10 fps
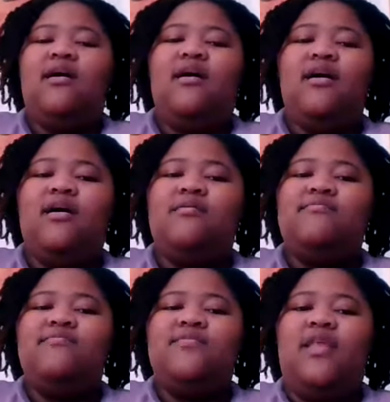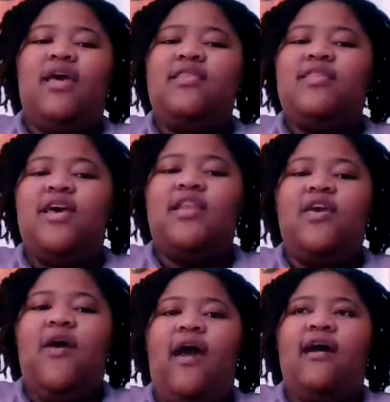And then
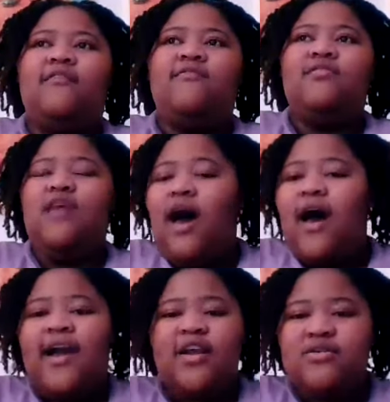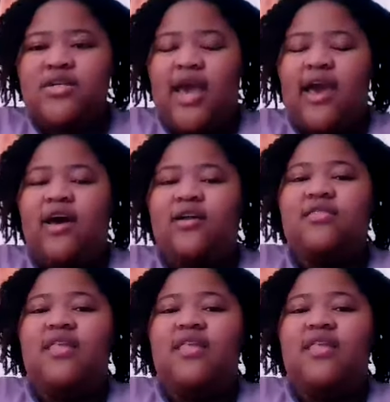you have the Iron Town,